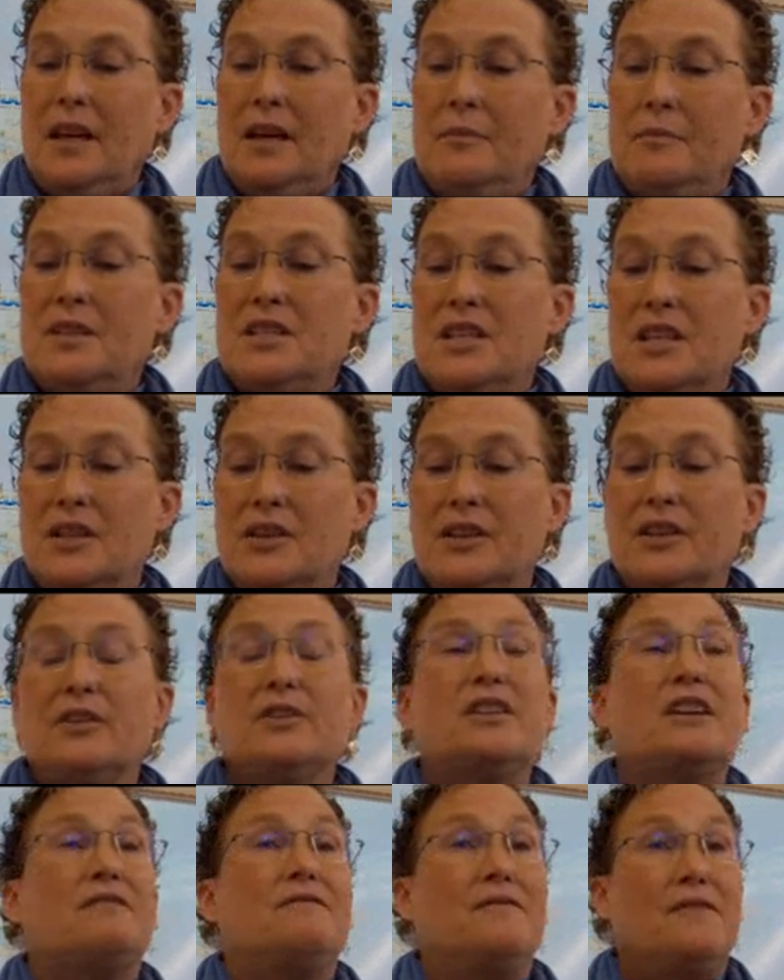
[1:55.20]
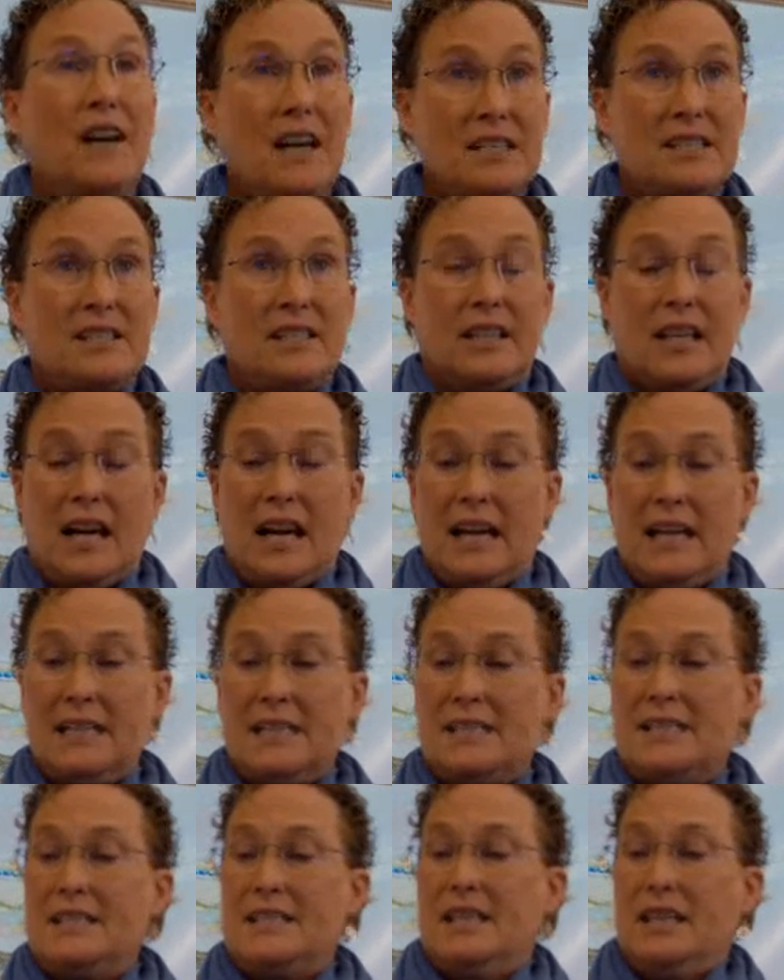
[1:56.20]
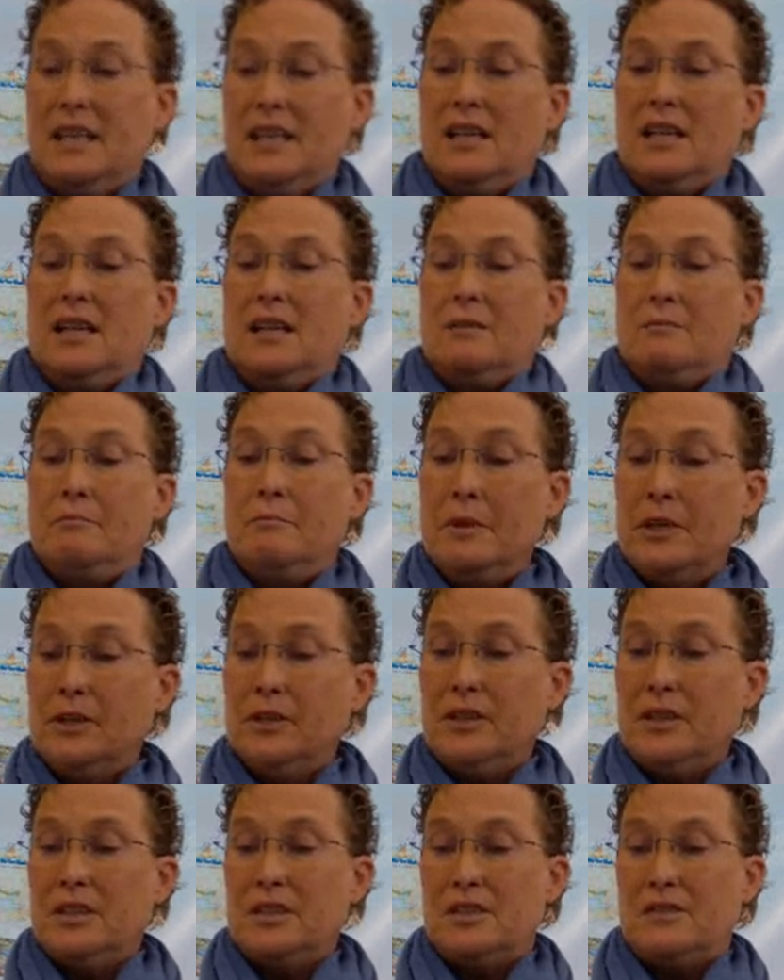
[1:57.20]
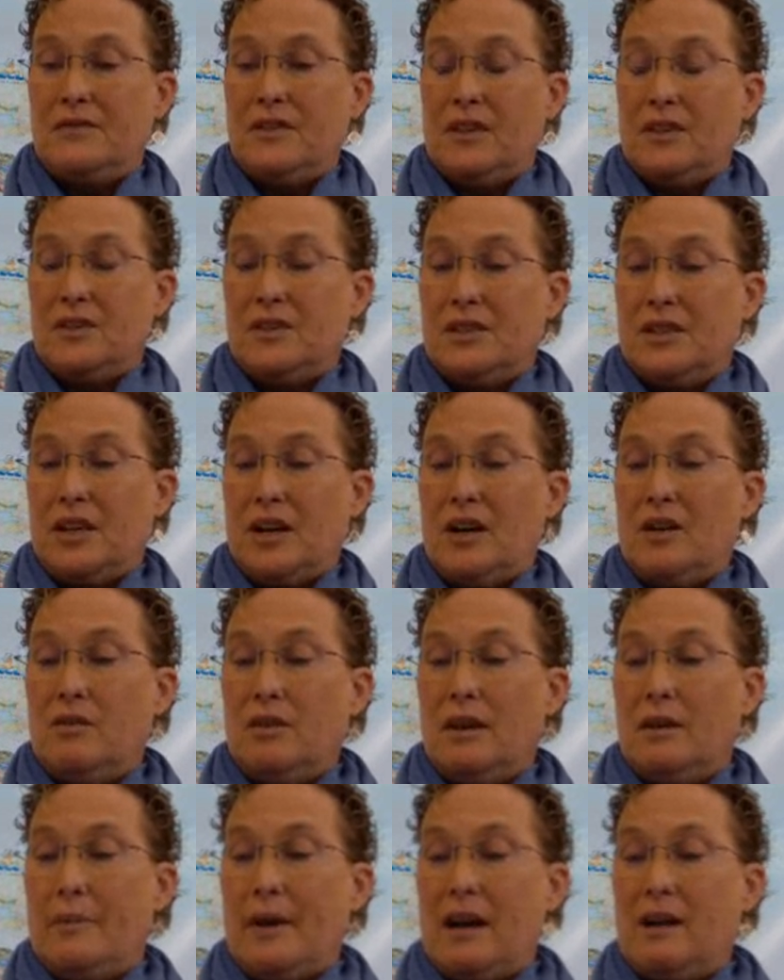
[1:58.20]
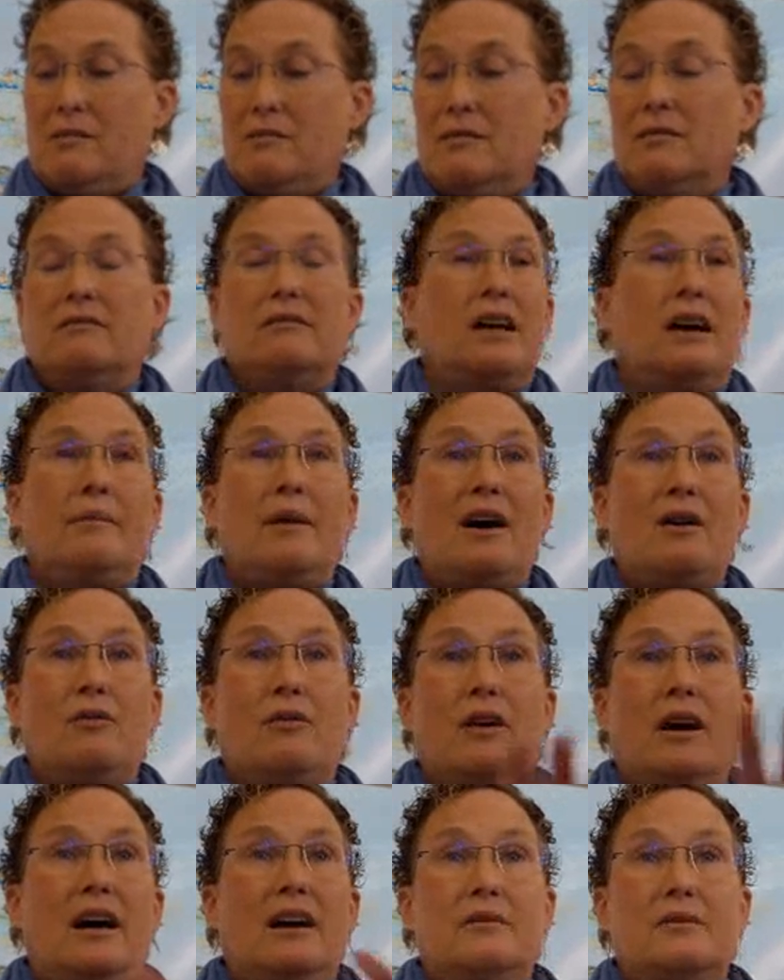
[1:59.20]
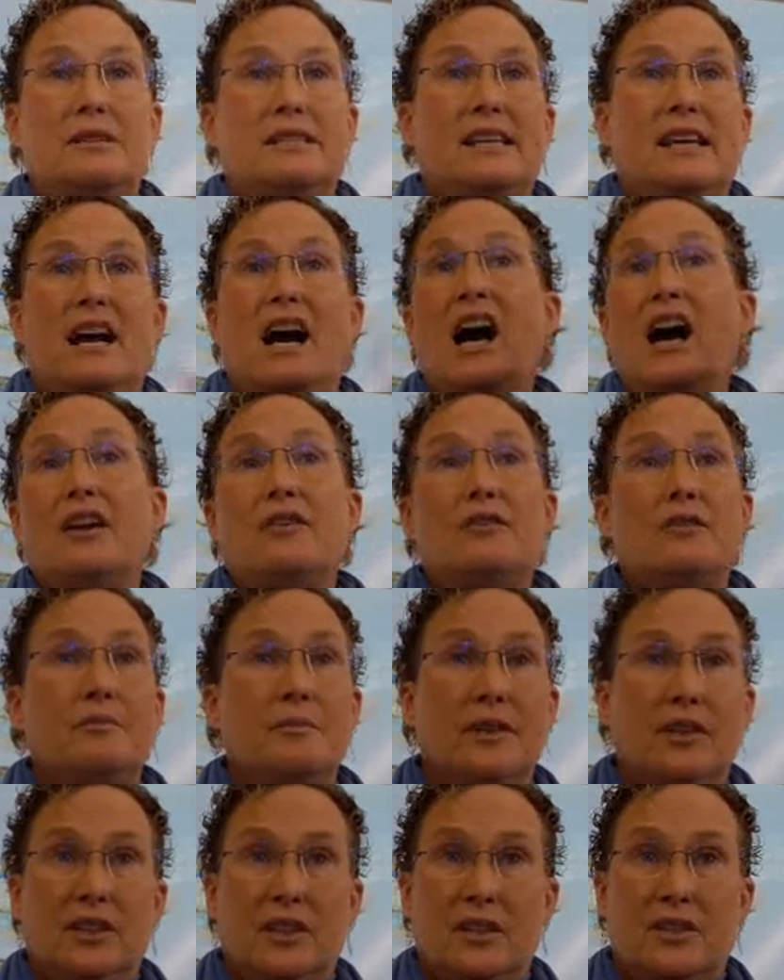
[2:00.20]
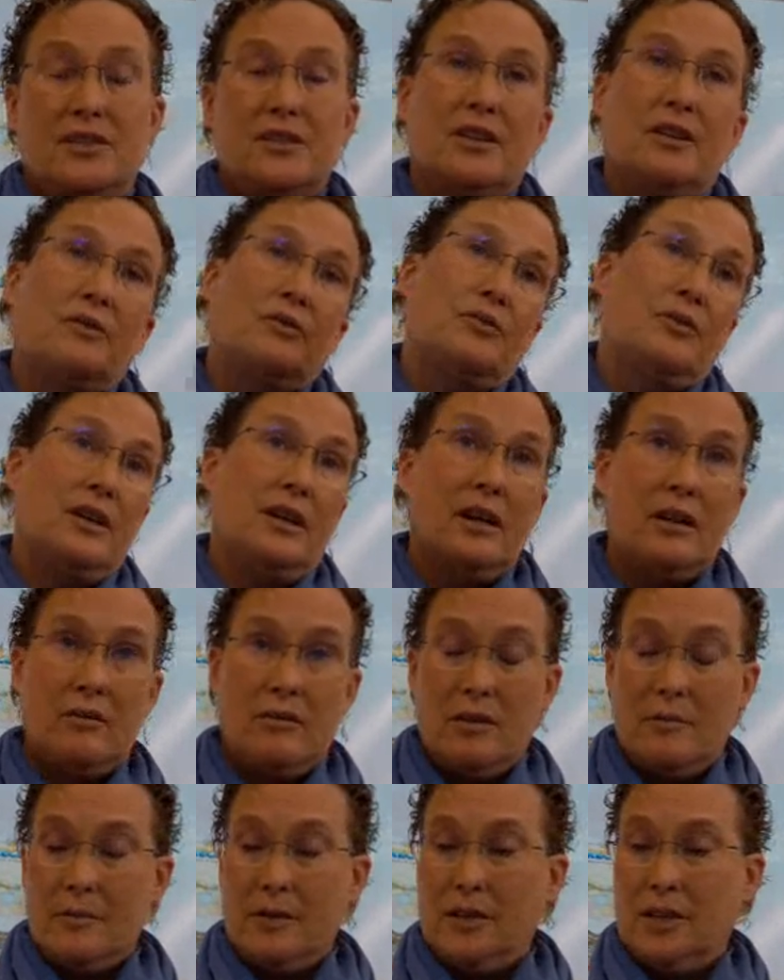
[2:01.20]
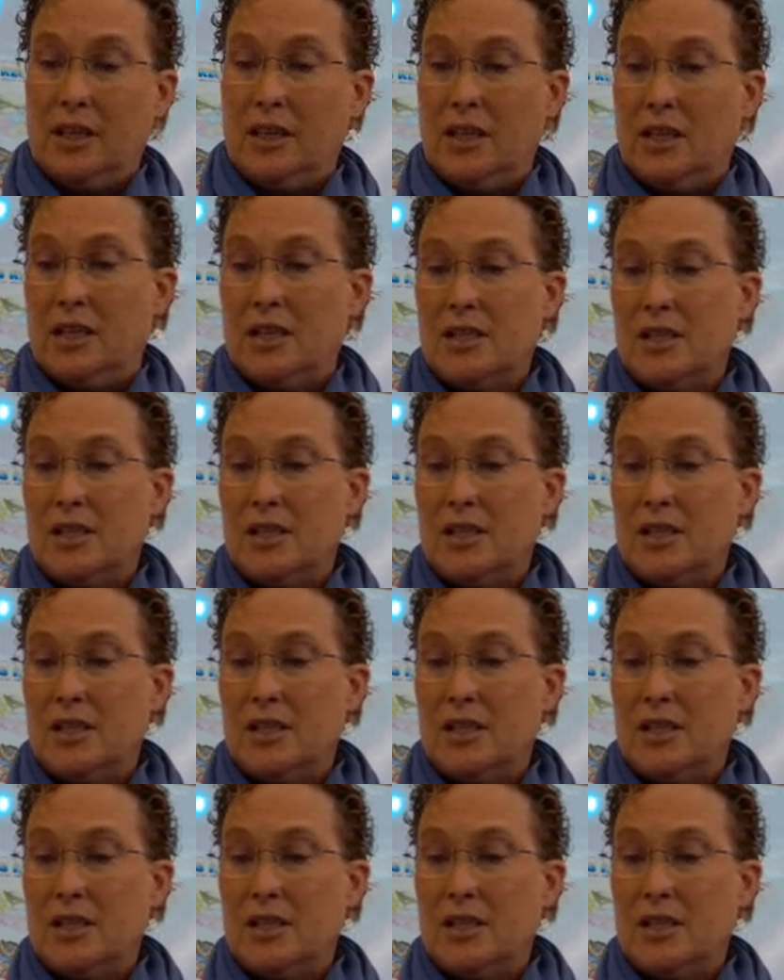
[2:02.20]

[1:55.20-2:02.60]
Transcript: material that fossilized millions of years ago, about I always say 100 million years ago, 300 million